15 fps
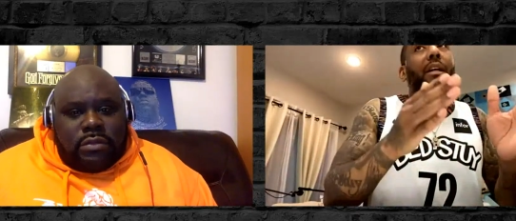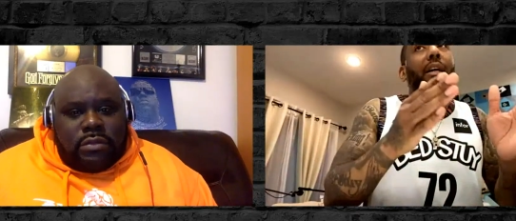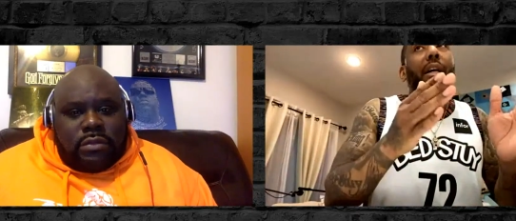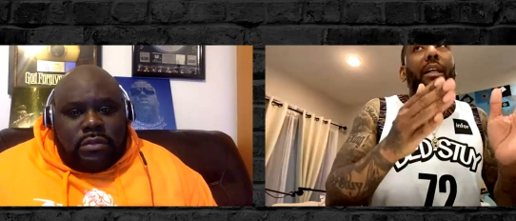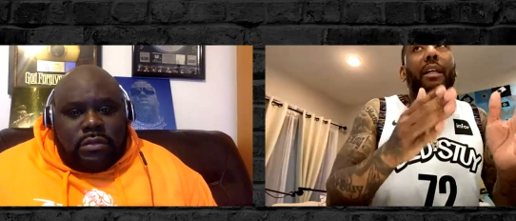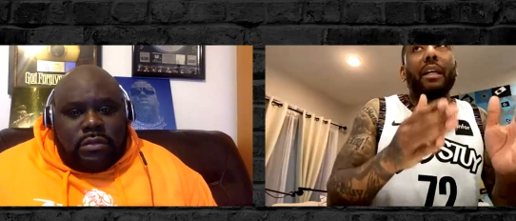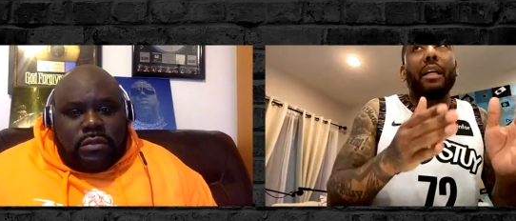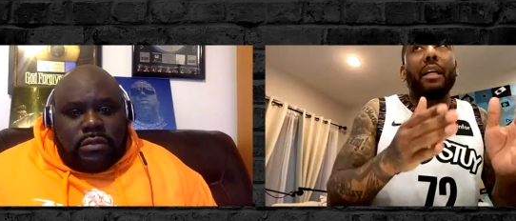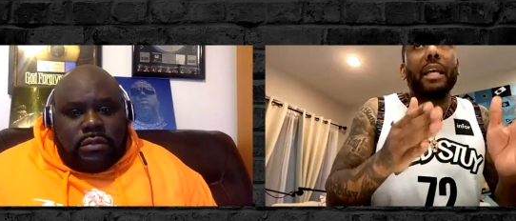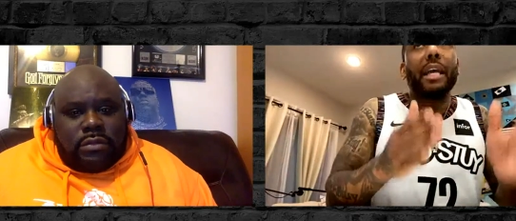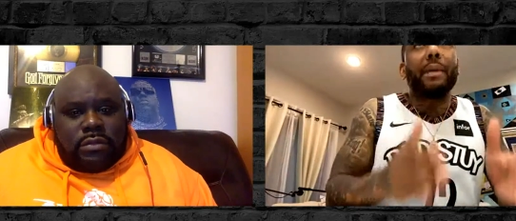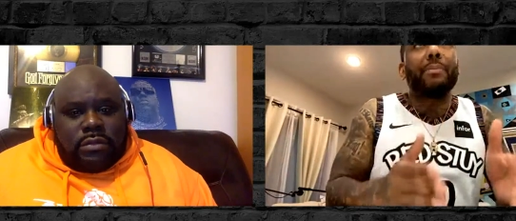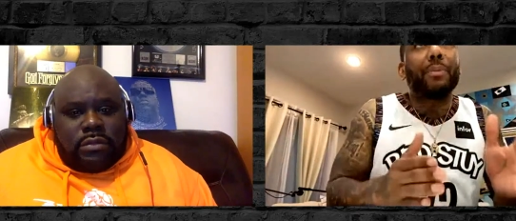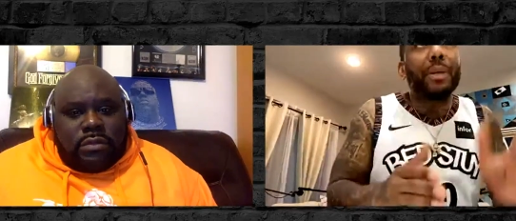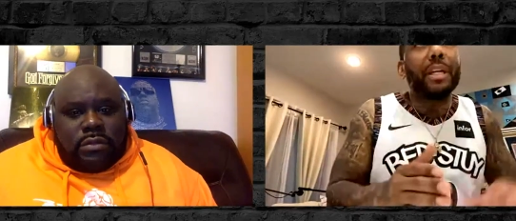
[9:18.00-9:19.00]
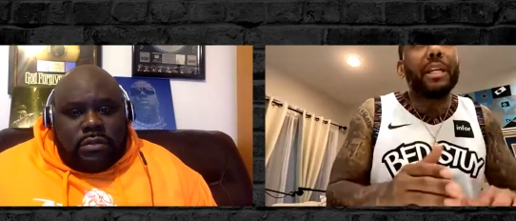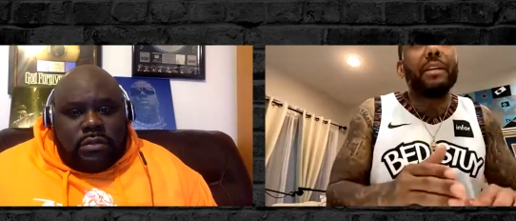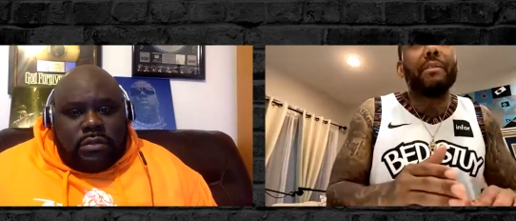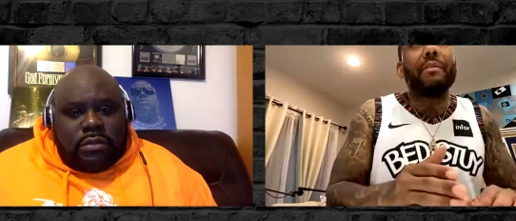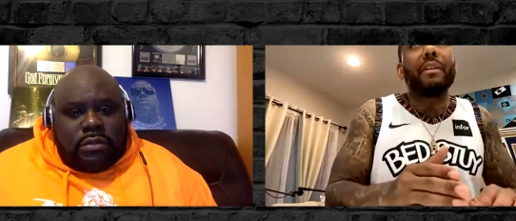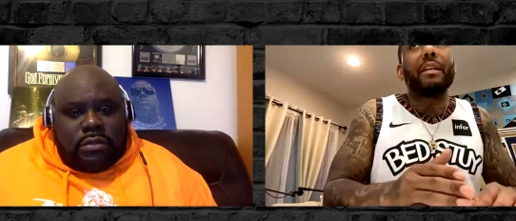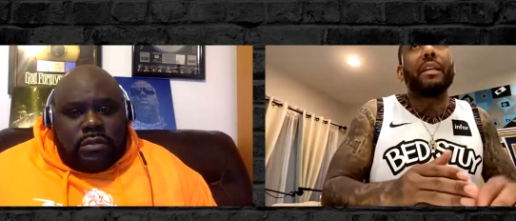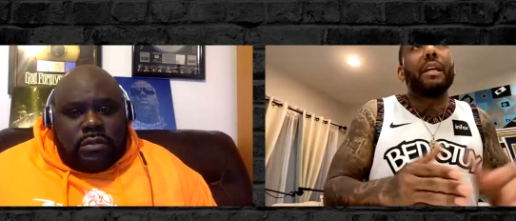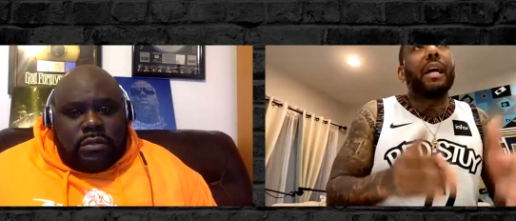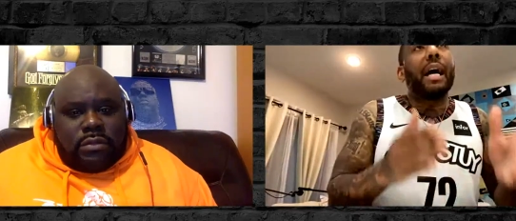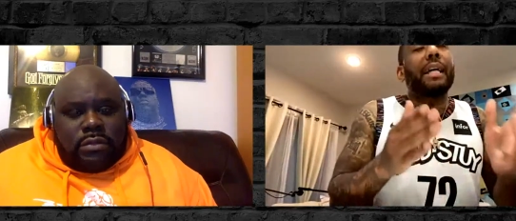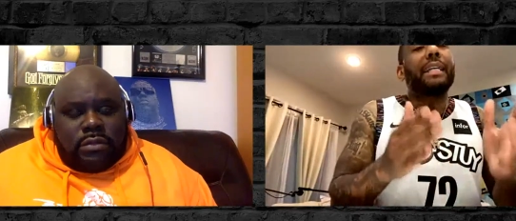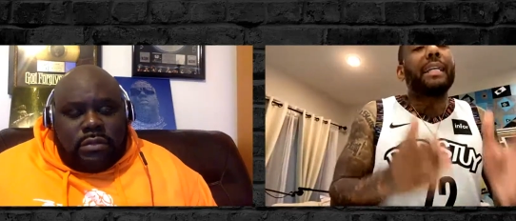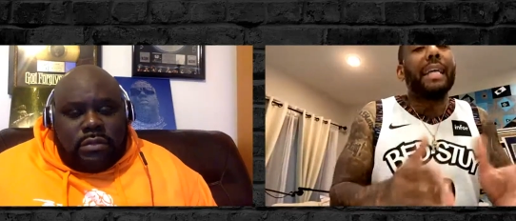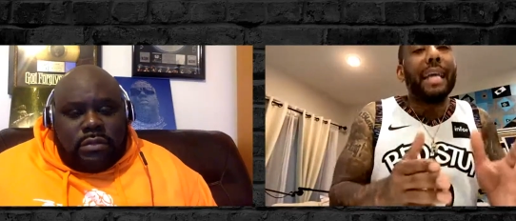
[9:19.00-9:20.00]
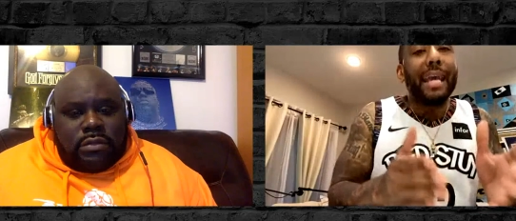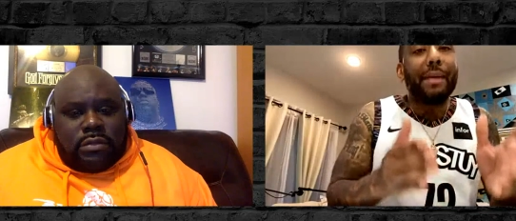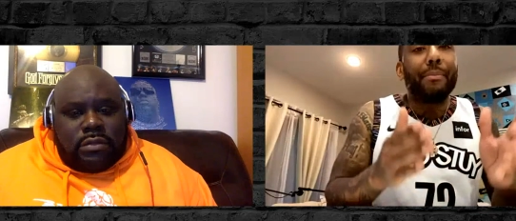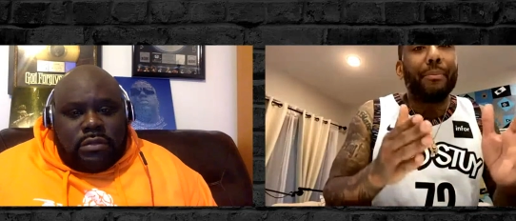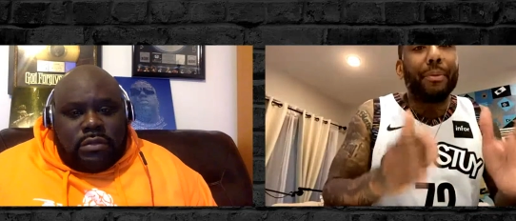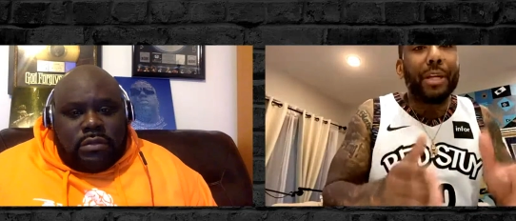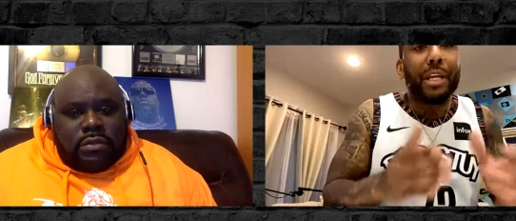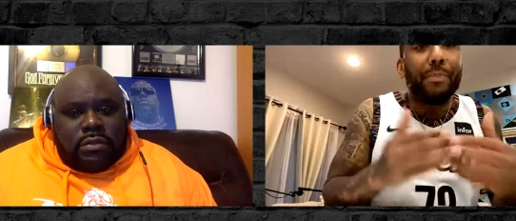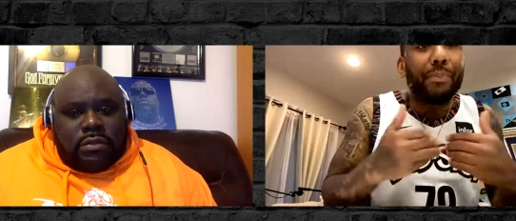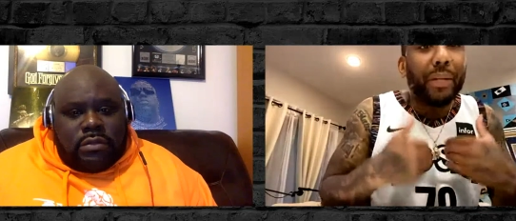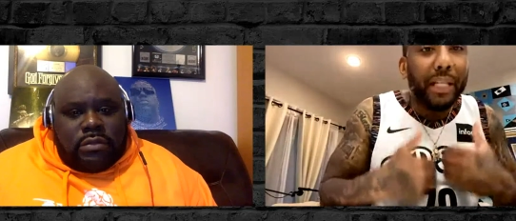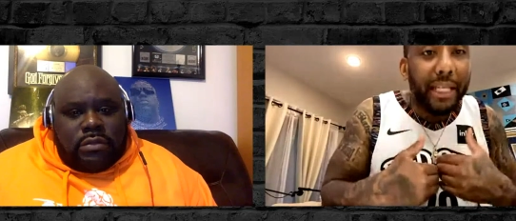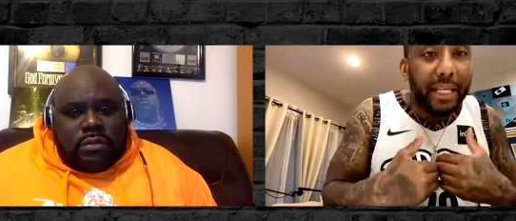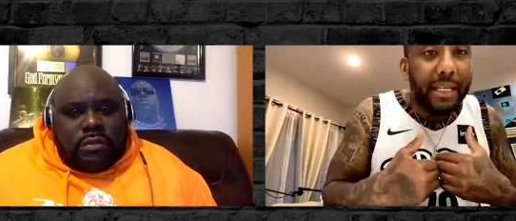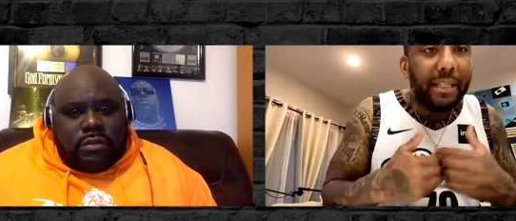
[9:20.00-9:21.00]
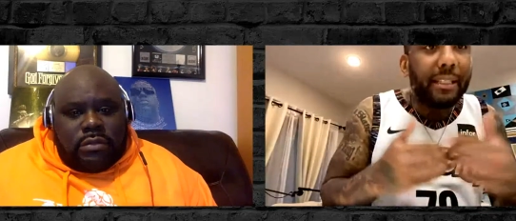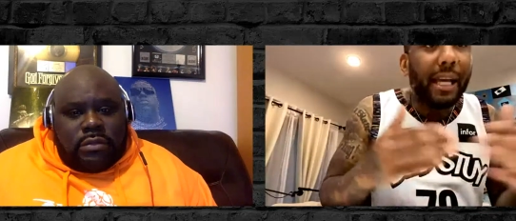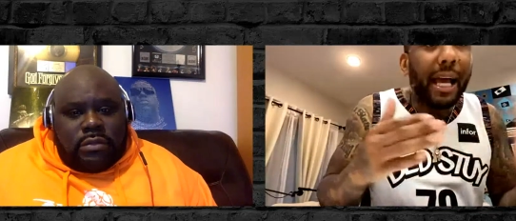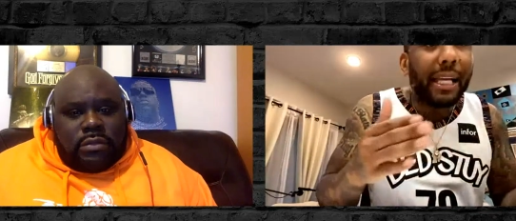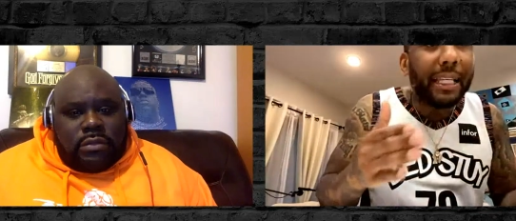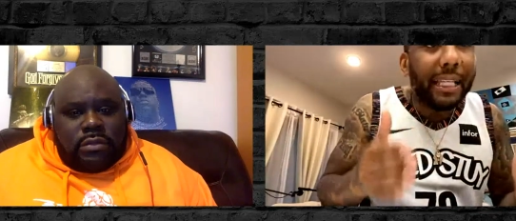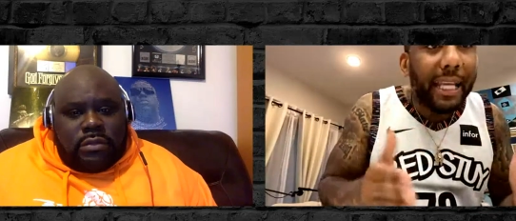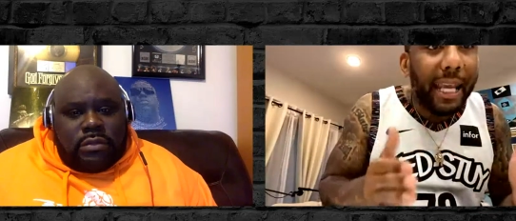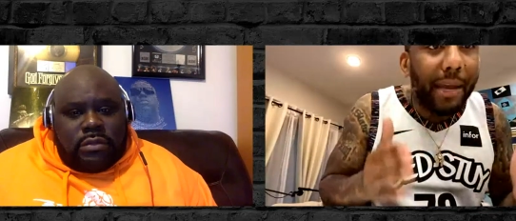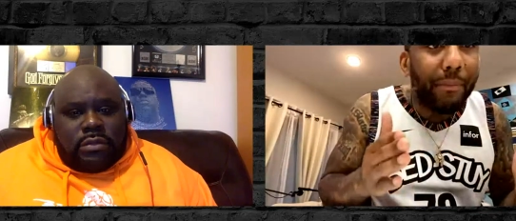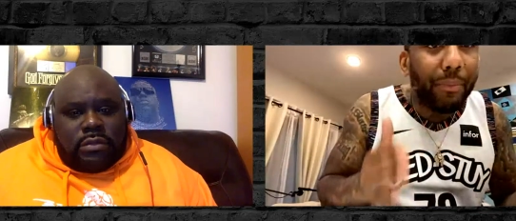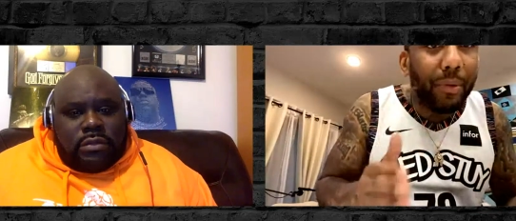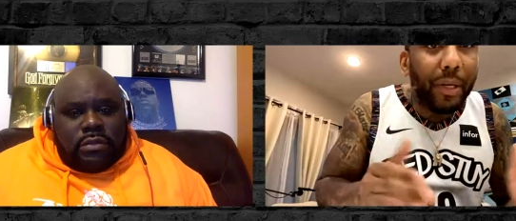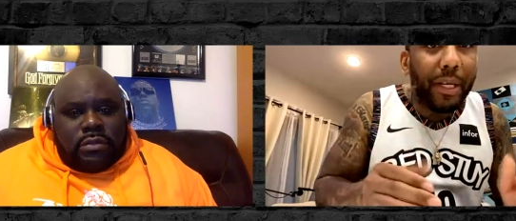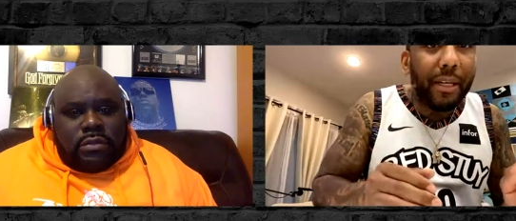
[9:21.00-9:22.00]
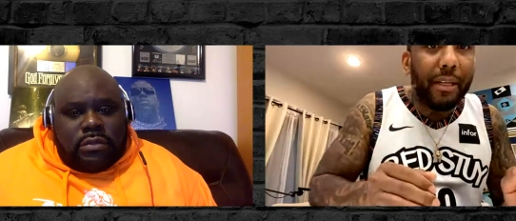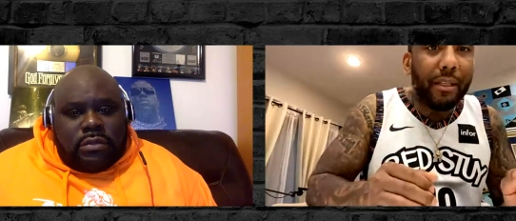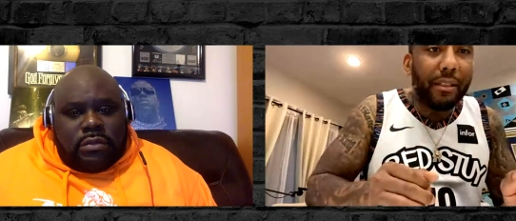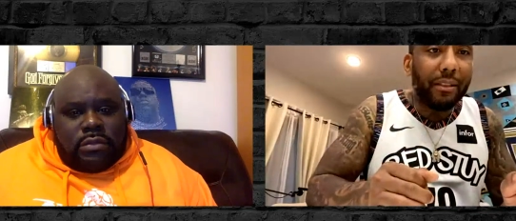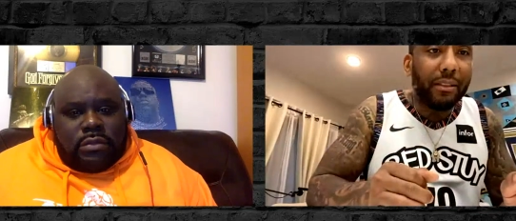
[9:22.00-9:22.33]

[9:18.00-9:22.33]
Speaker 1: I, I can't breathe. I can't breathe. Please, I can't breathe."